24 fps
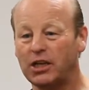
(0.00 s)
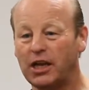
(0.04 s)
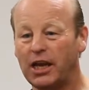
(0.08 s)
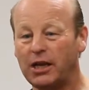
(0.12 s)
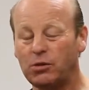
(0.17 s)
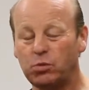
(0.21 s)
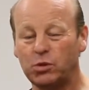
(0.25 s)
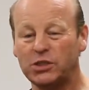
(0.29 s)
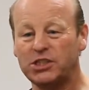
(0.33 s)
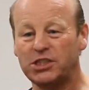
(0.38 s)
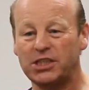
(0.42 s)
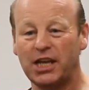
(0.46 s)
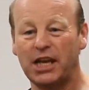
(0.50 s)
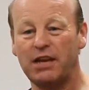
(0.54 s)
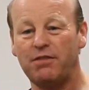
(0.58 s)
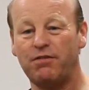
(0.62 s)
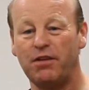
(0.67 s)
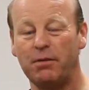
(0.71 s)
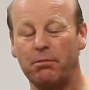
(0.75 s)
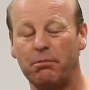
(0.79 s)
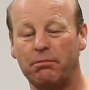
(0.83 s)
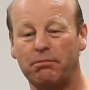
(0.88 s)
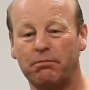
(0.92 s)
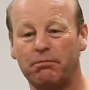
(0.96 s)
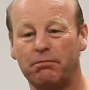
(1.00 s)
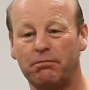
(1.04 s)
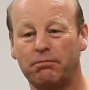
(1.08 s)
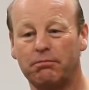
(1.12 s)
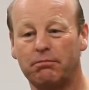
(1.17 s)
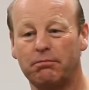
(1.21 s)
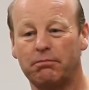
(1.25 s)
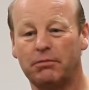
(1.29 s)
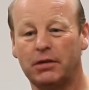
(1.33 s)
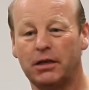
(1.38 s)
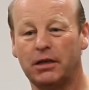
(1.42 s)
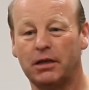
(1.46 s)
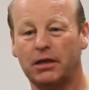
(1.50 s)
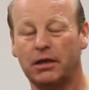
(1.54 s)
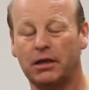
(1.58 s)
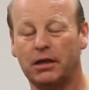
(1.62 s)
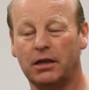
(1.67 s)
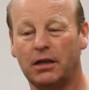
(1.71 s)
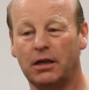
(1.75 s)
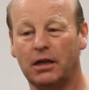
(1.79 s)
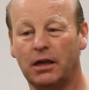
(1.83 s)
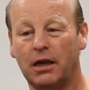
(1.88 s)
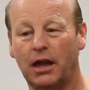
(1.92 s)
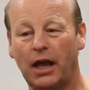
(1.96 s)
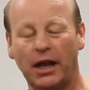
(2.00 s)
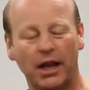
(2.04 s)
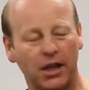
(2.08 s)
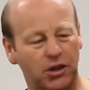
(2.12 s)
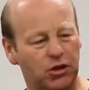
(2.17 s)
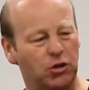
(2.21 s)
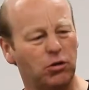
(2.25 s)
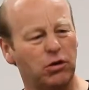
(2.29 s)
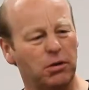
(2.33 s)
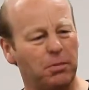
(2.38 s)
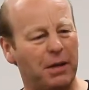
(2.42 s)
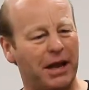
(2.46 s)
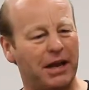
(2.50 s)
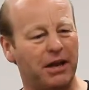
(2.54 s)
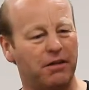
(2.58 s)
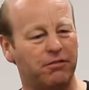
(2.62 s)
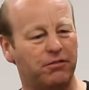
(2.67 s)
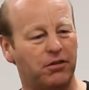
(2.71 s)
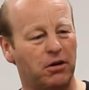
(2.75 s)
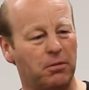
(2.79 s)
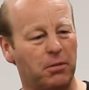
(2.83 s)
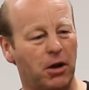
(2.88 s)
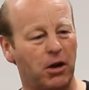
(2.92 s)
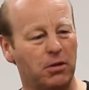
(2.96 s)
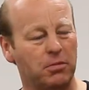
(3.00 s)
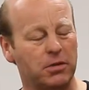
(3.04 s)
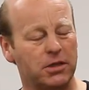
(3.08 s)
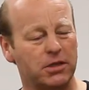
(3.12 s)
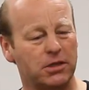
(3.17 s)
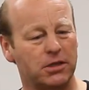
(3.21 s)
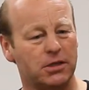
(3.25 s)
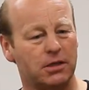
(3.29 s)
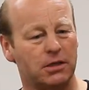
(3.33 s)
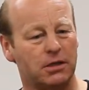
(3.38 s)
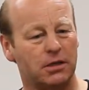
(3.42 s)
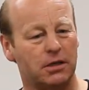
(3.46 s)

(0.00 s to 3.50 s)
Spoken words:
it would save him. And I thought about it for a moment,